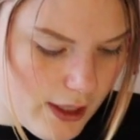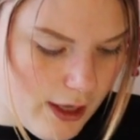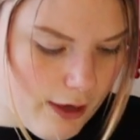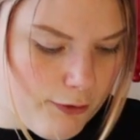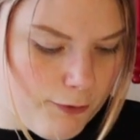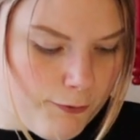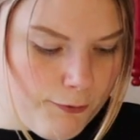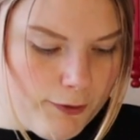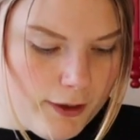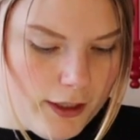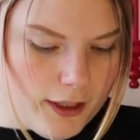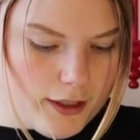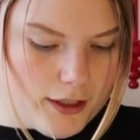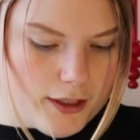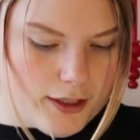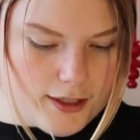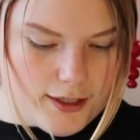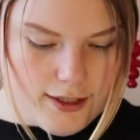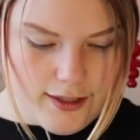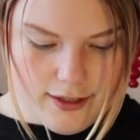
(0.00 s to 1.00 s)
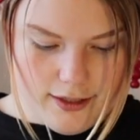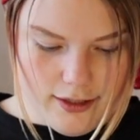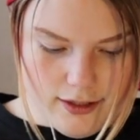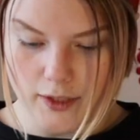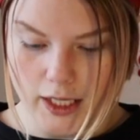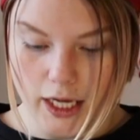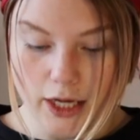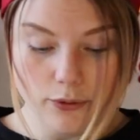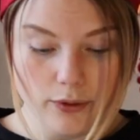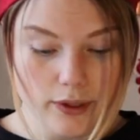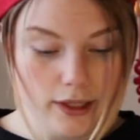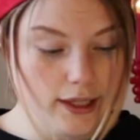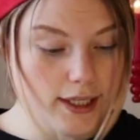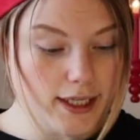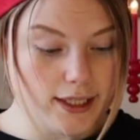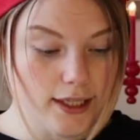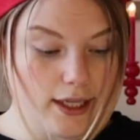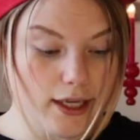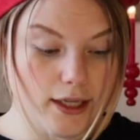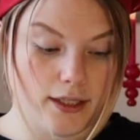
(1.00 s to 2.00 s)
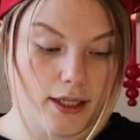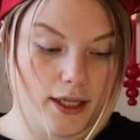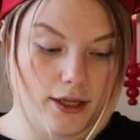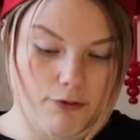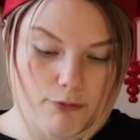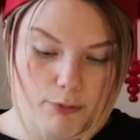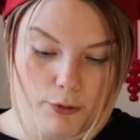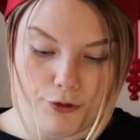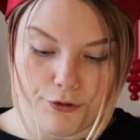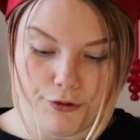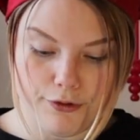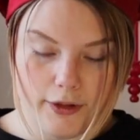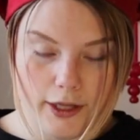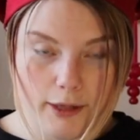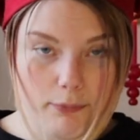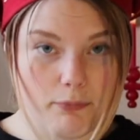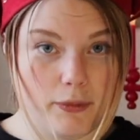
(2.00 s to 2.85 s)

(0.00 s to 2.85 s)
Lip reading: I think I really like the idea of both of them,